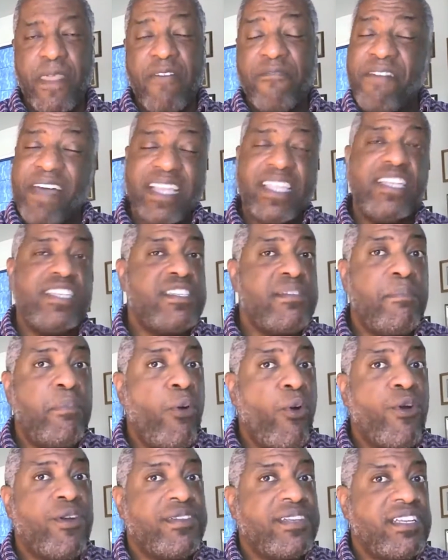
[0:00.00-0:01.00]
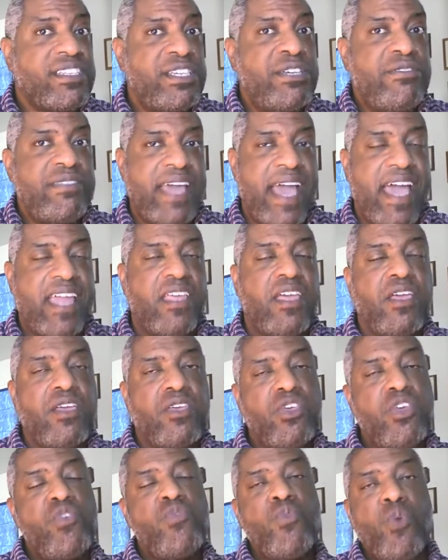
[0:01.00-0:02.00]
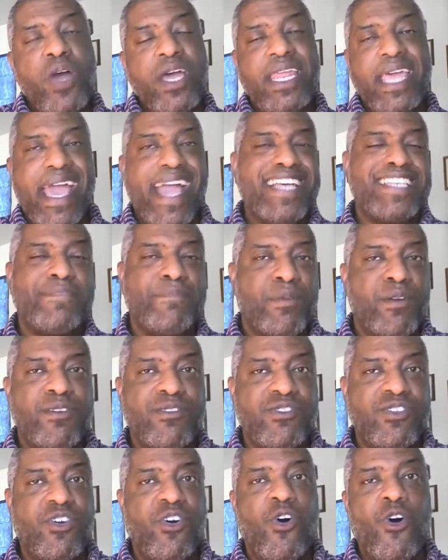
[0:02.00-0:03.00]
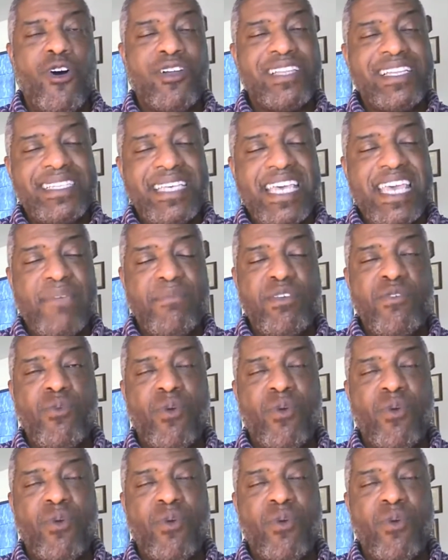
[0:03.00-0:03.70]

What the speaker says: In fact, it is important to do that. You want experts on the team.